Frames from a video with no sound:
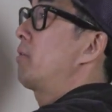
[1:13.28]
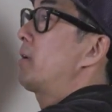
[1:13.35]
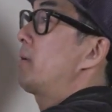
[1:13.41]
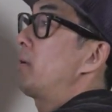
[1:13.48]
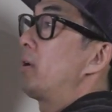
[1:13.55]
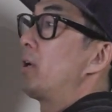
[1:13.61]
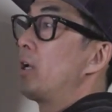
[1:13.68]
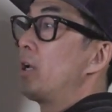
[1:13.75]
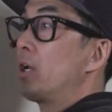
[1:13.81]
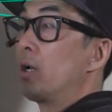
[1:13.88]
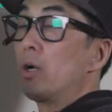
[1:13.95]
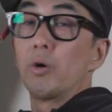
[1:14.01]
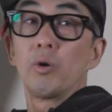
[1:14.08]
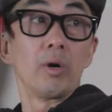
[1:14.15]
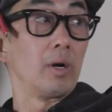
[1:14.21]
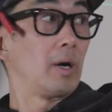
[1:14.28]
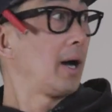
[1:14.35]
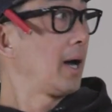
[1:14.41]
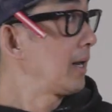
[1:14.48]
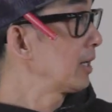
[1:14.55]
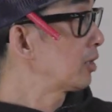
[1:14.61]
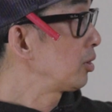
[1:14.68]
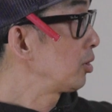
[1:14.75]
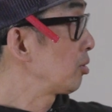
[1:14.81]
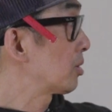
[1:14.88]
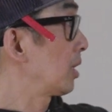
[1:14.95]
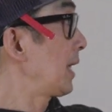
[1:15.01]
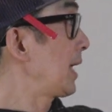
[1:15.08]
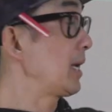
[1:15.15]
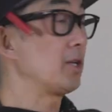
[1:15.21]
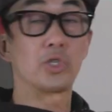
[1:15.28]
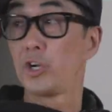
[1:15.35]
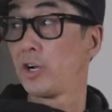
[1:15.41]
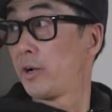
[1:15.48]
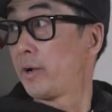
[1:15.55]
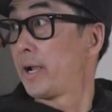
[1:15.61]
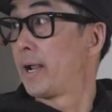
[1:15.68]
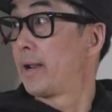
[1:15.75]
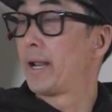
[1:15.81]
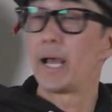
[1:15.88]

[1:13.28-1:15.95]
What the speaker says: it, I like to use a laser, and